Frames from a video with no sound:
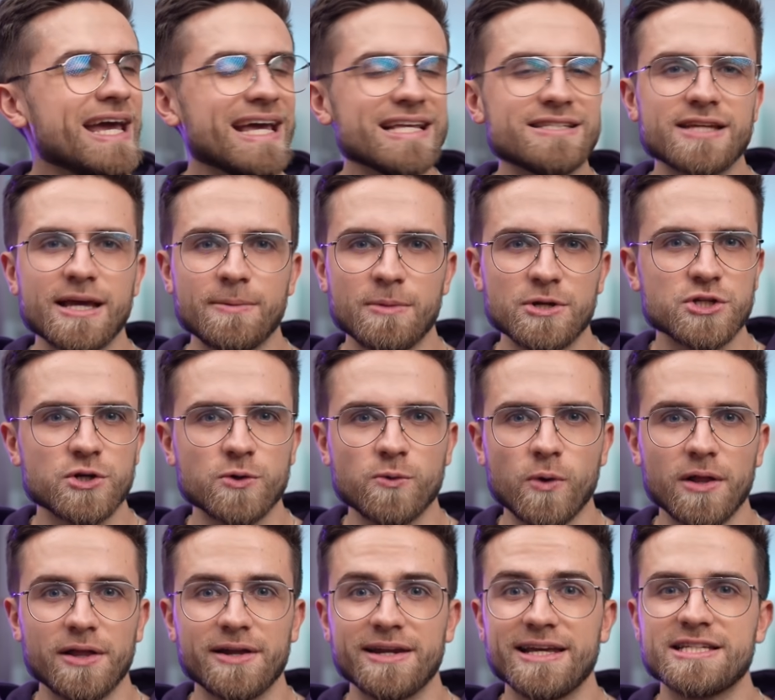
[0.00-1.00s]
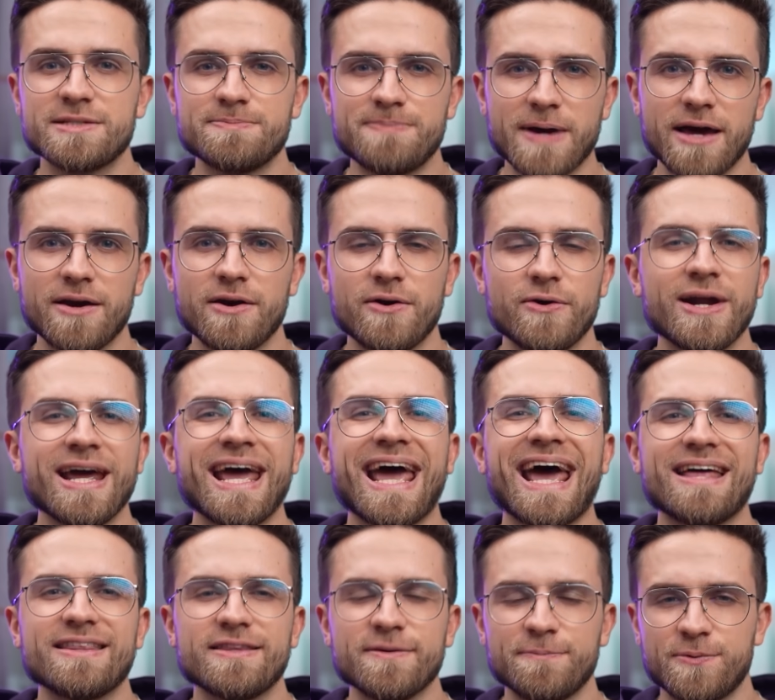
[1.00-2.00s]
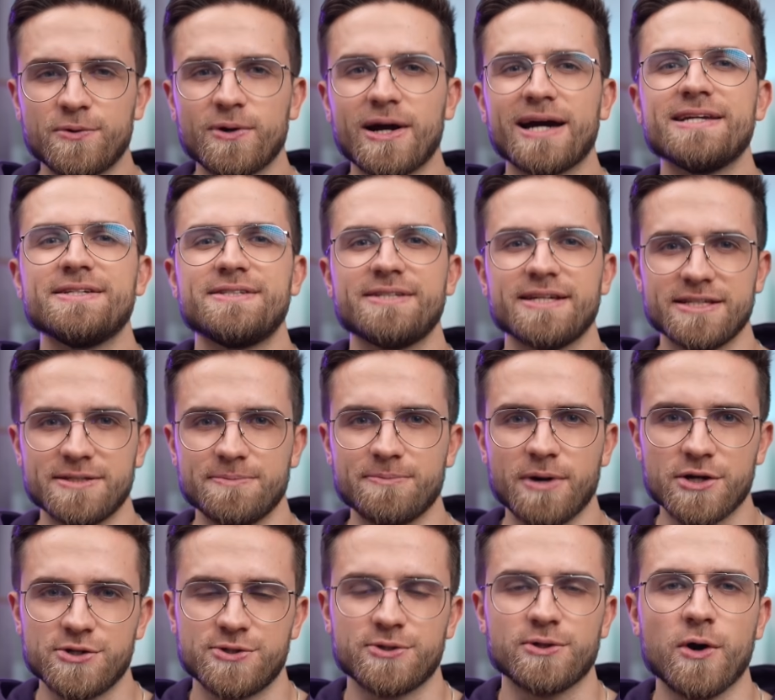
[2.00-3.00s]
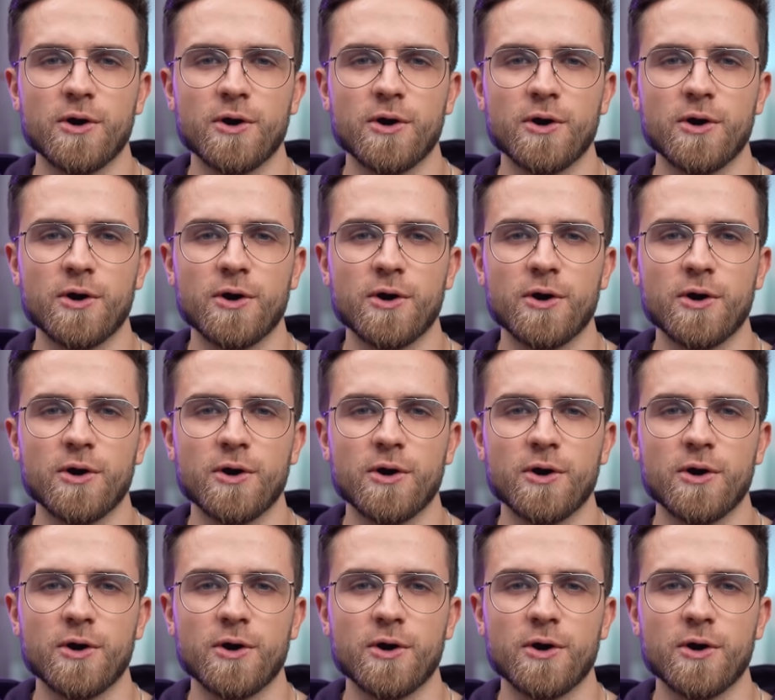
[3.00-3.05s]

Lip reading: its image quality is better, and the price is much